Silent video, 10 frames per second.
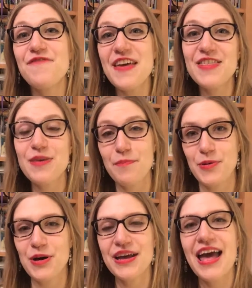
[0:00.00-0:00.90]
5th
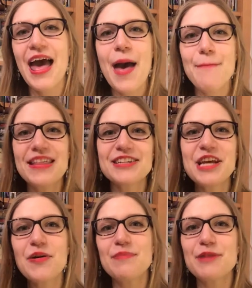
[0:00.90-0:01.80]
book,
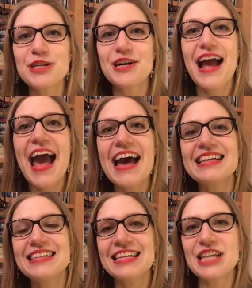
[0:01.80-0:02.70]
Mistletoe and Murder,
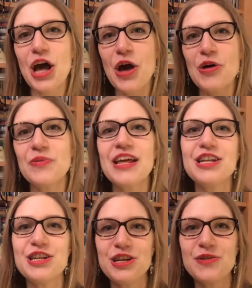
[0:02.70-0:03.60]
has its own
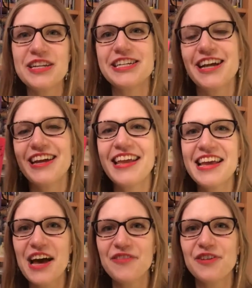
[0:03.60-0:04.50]
new
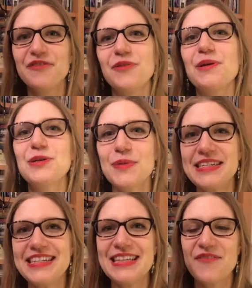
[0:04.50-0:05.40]
shiny cover for
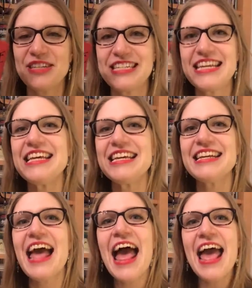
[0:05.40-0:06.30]

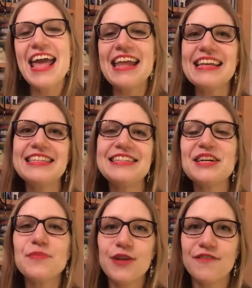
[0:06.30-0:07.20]
2017. It is
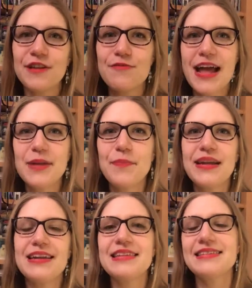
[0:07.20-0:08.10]
still beautifully red,
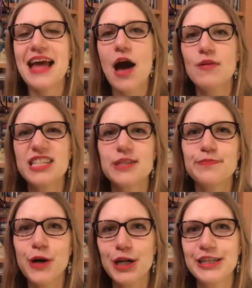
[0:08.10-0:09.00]
but it is now
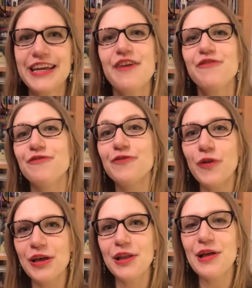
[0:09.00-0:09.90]
sparkly
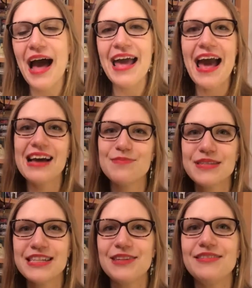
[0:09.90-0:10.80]
foil. I
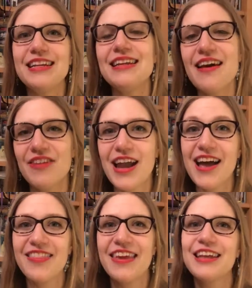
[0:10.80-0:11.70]
absolutely love it.
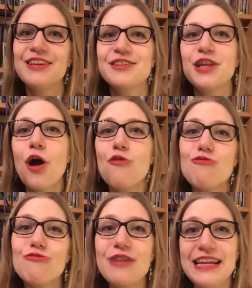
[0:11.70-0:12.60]
I think it looks
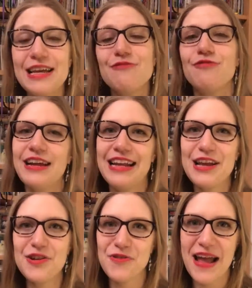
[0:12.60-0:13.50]
really,
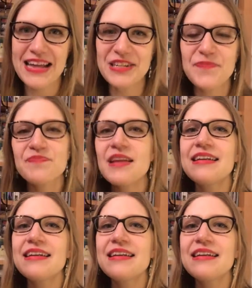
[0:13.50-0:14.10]
really great.